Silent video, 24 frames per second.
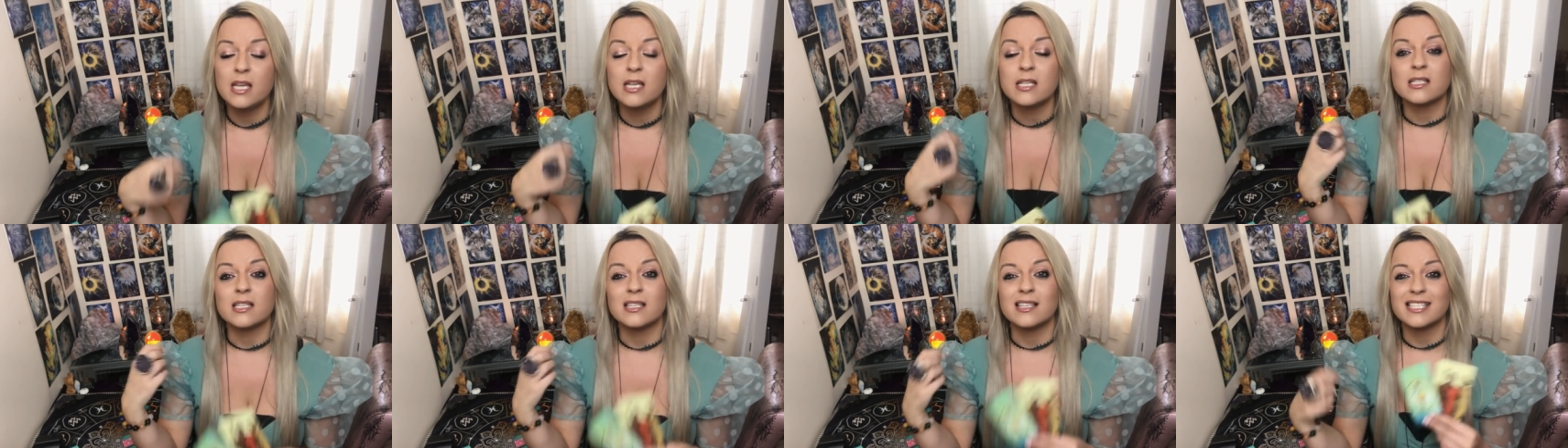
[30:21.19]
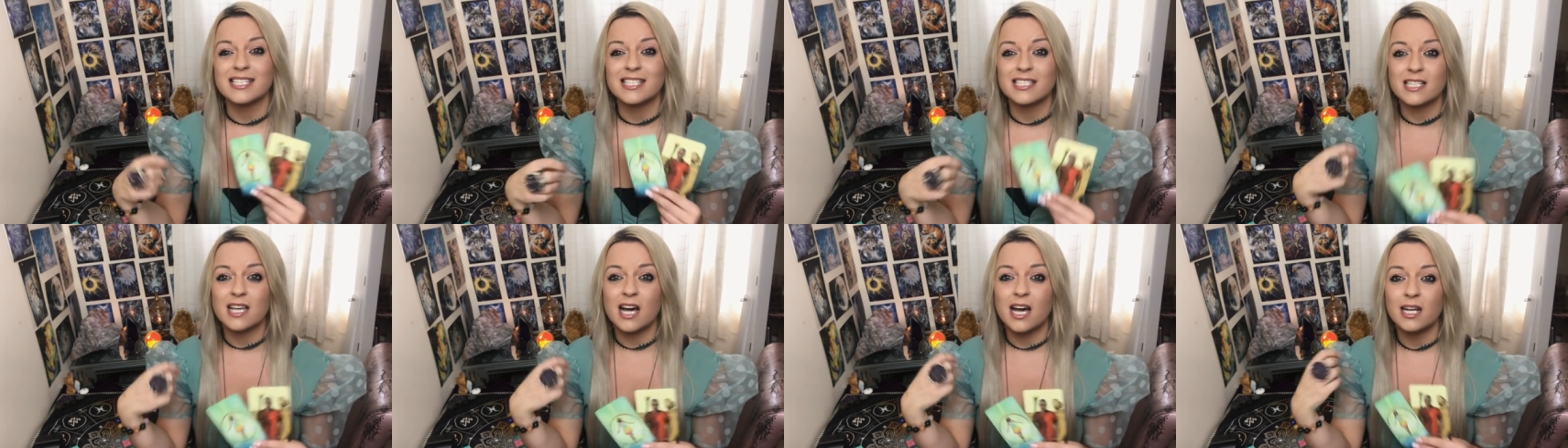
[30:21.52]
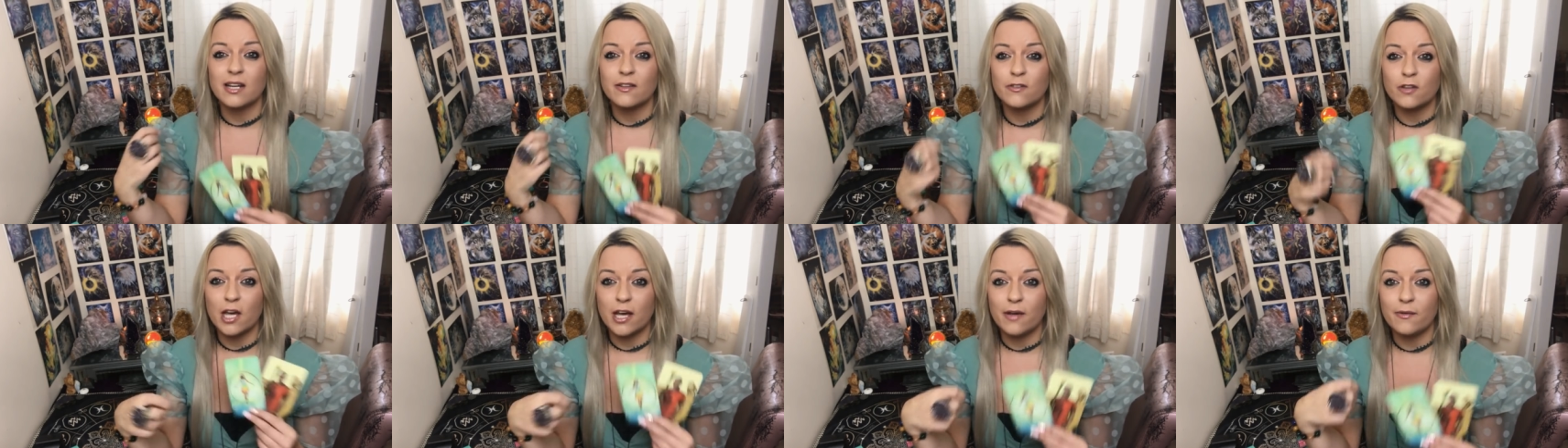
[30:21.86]
So this is
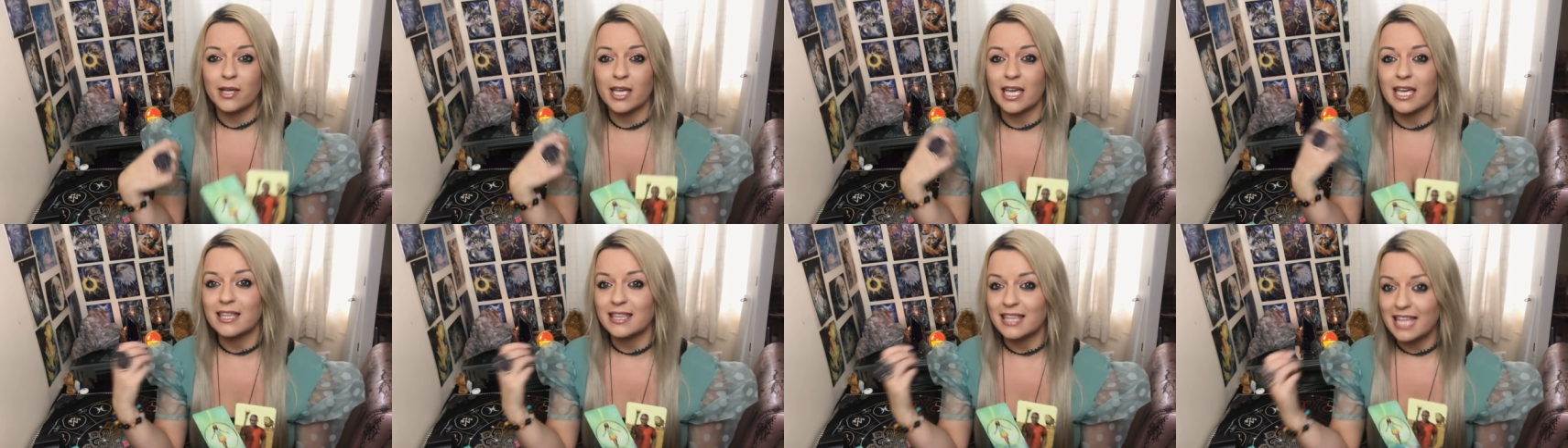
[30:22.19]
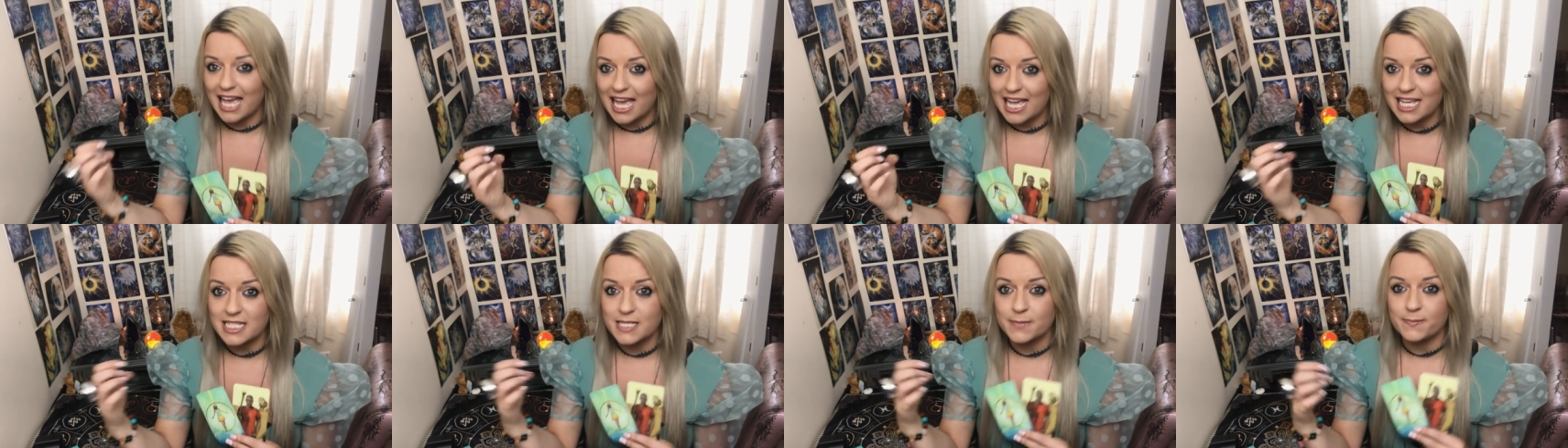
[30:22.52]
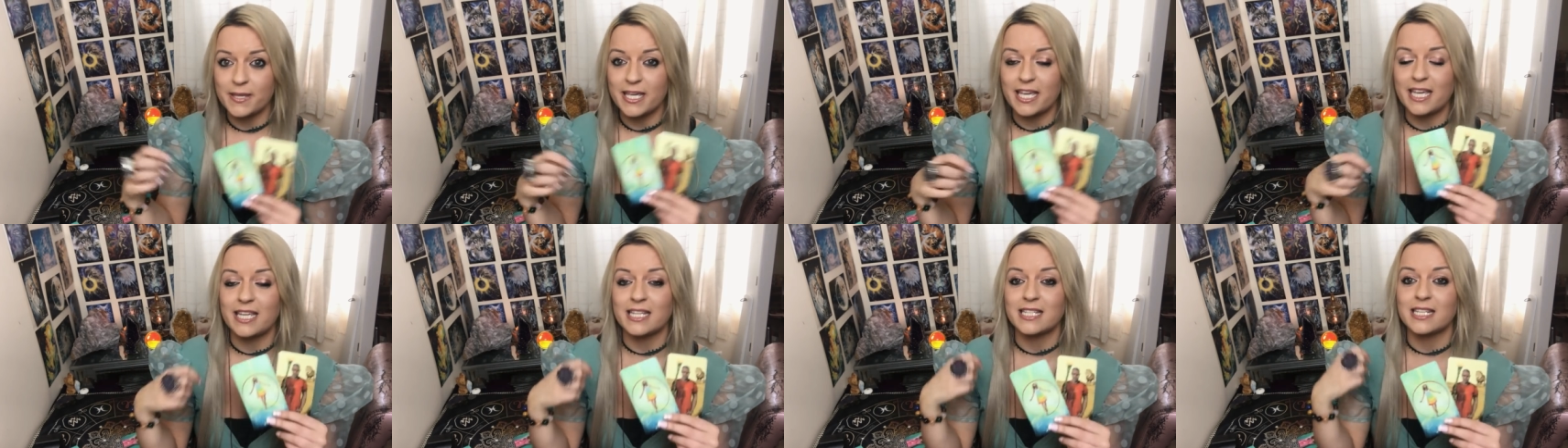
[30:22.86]
kind of going at their
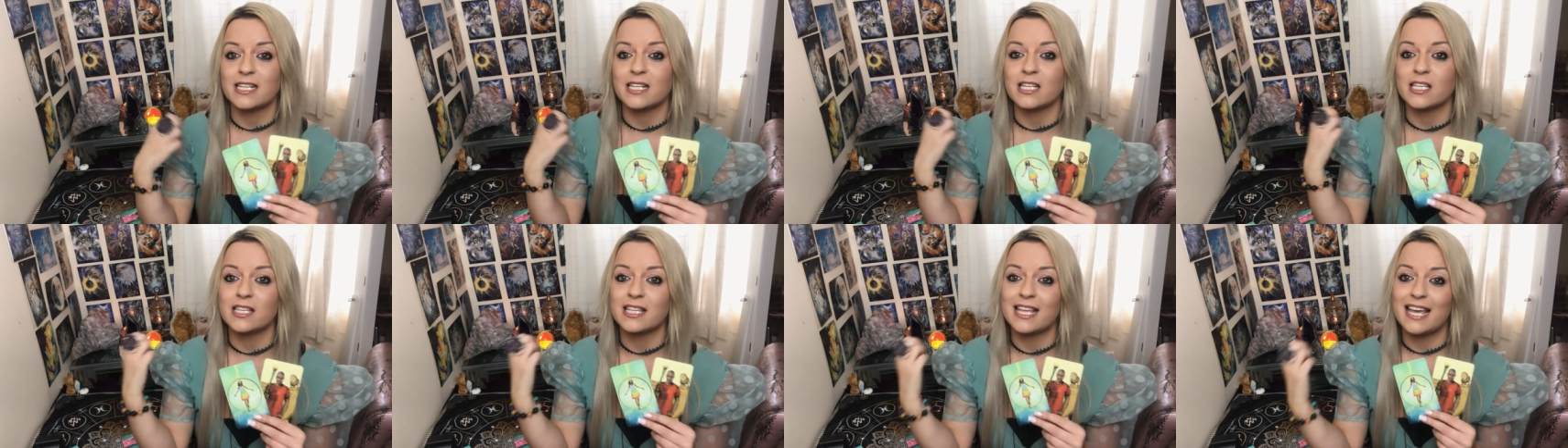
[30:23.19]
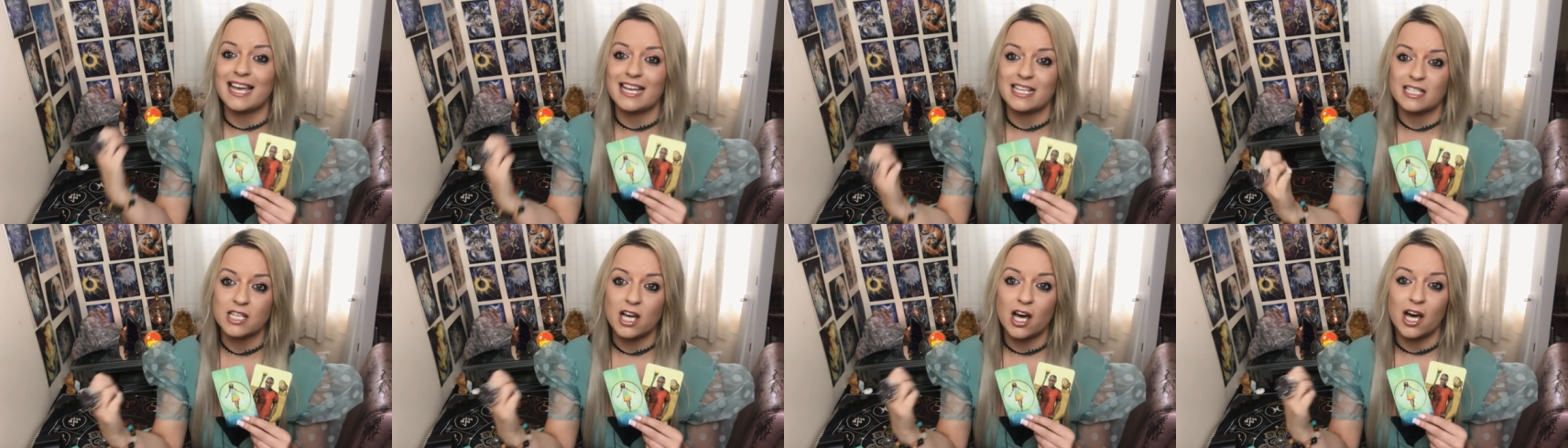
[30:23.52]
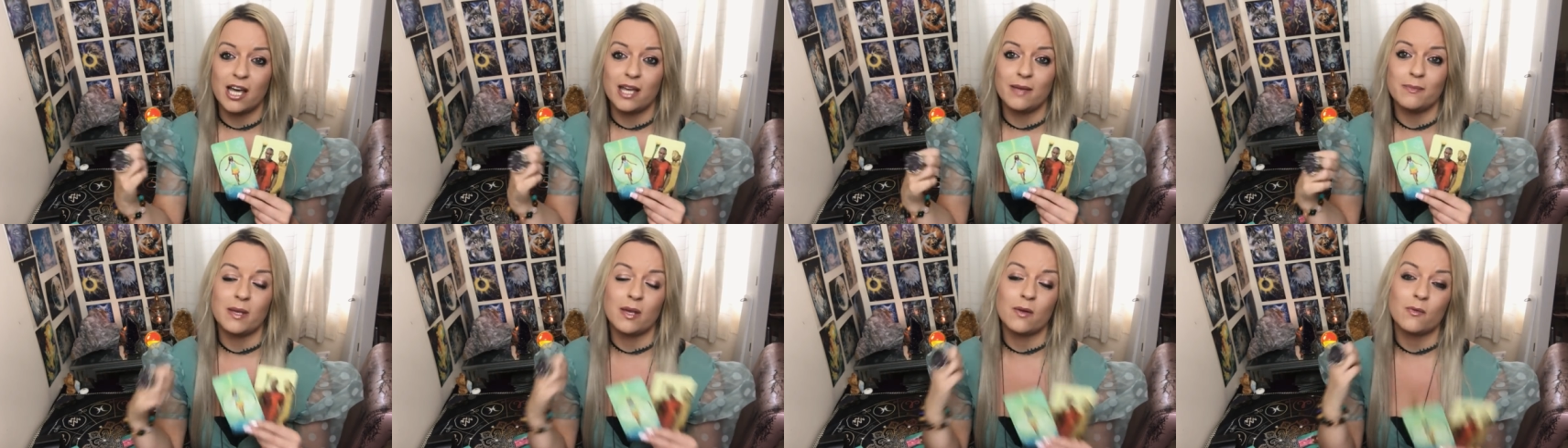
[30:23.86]
speed and at their
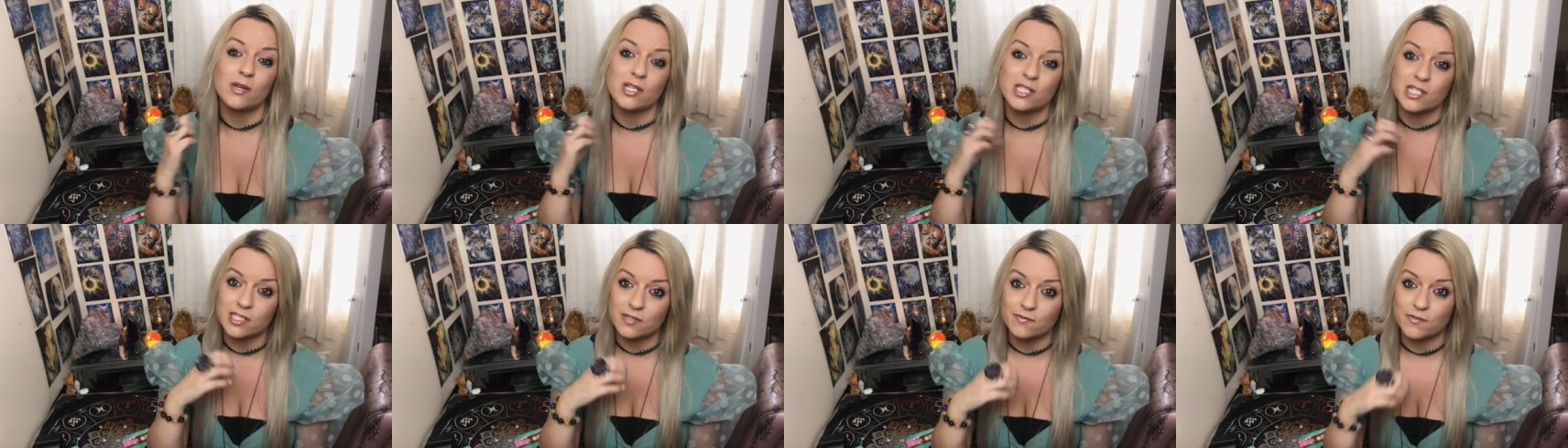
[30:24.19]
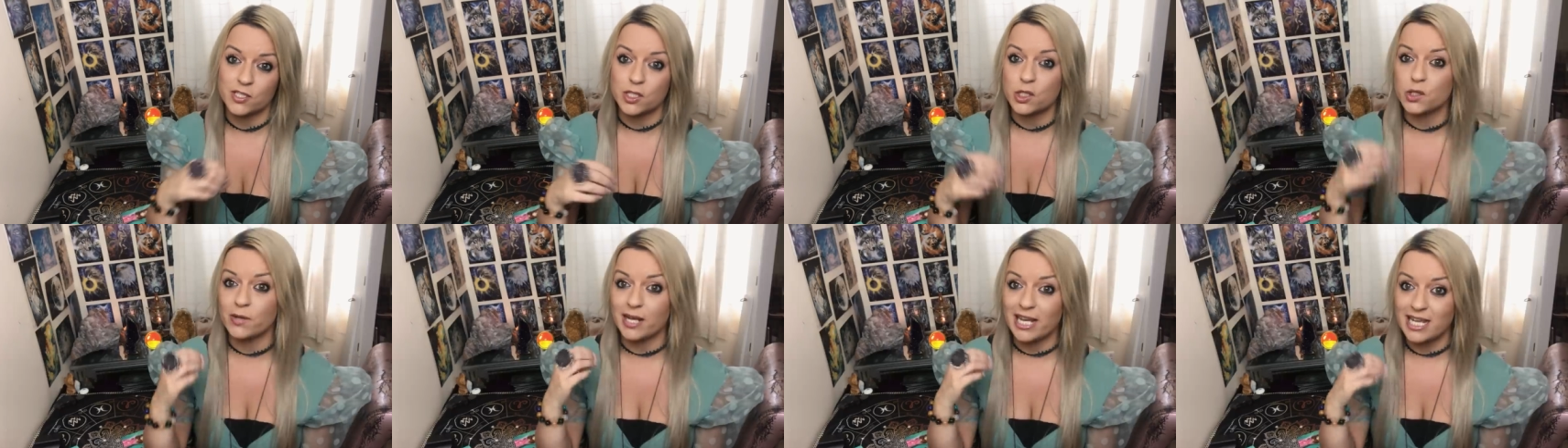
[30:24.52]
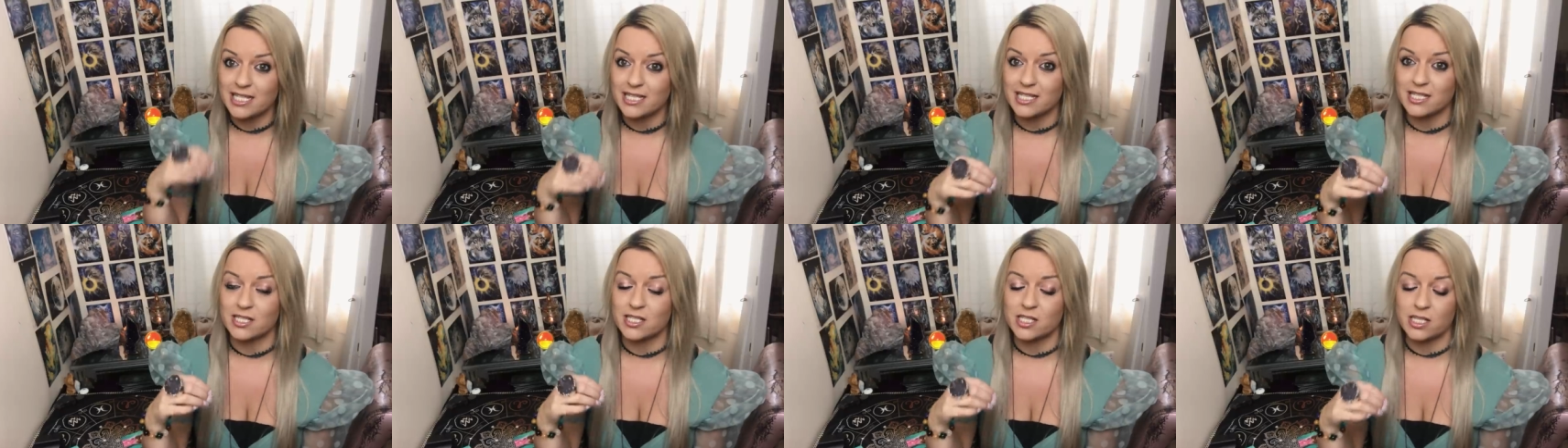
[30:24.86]
timing, which is
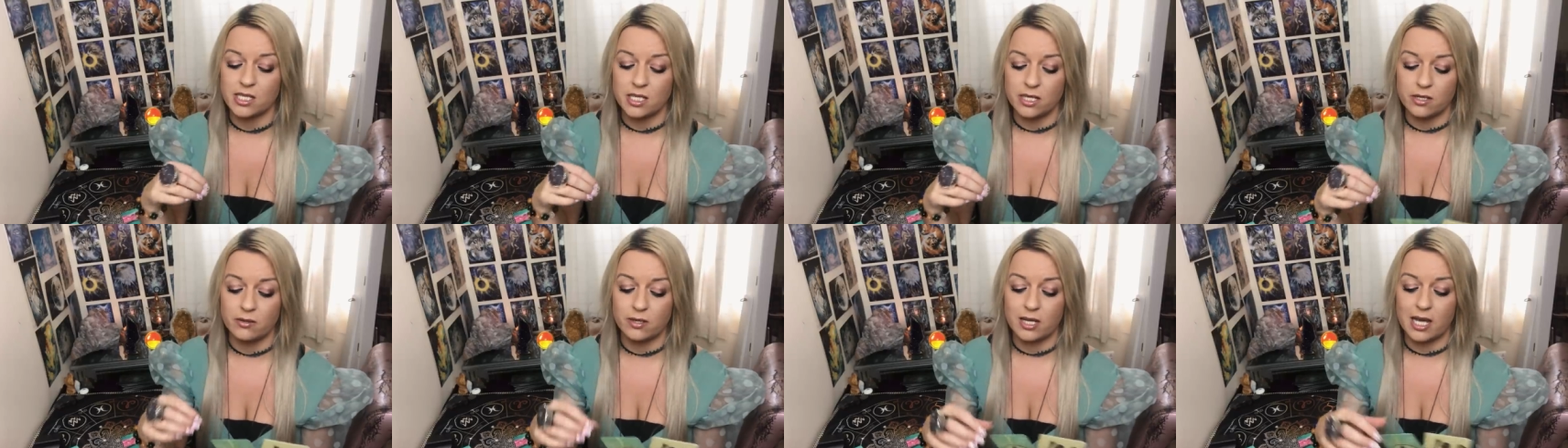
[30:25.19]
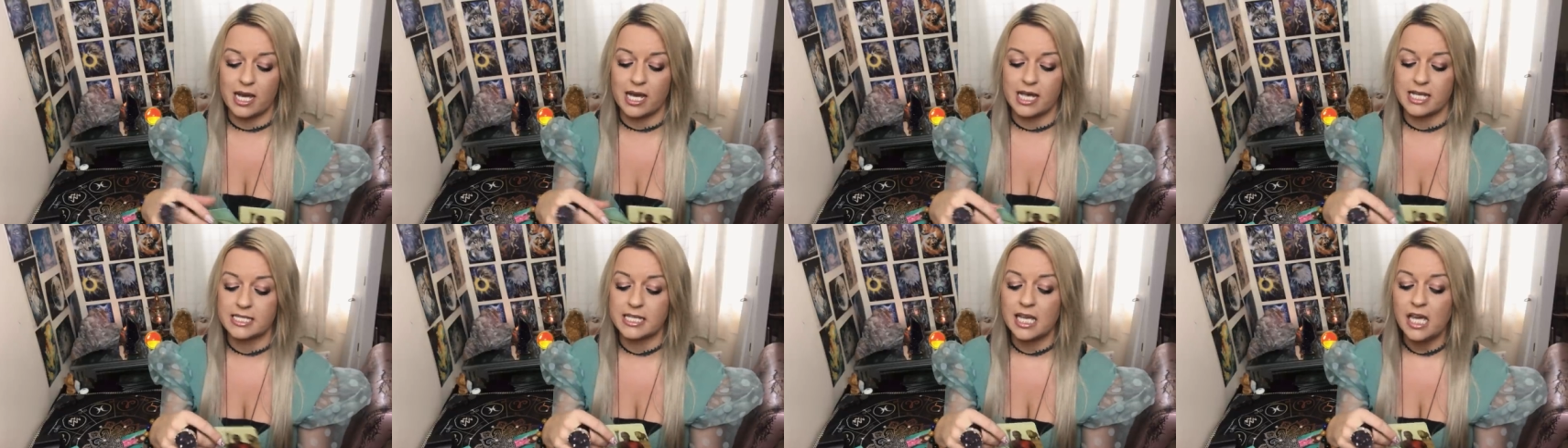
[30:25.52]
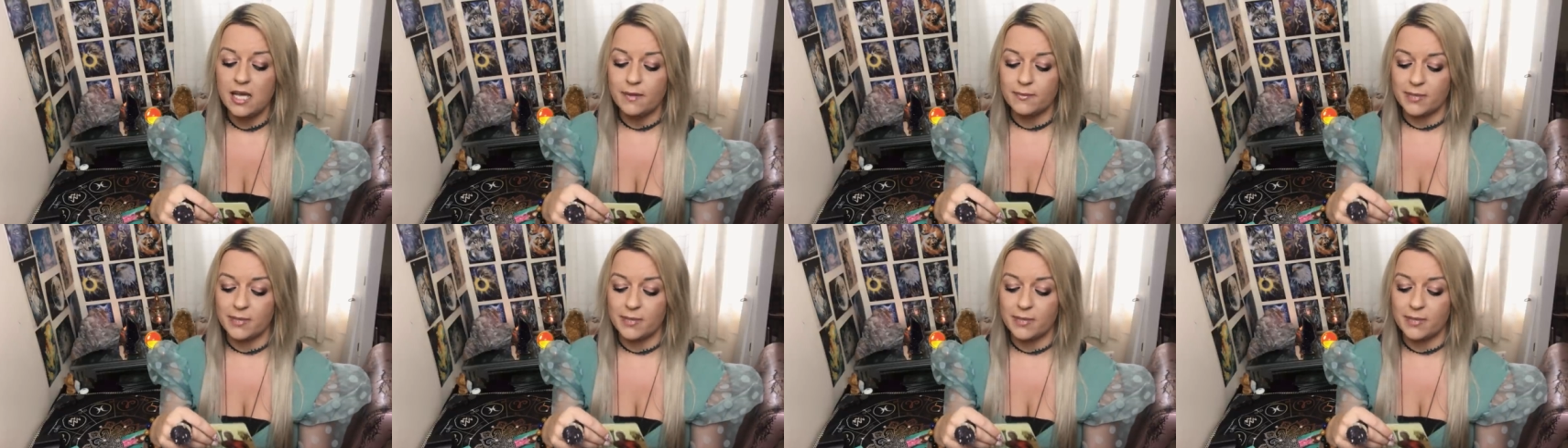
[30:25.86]
frustrating to you guys,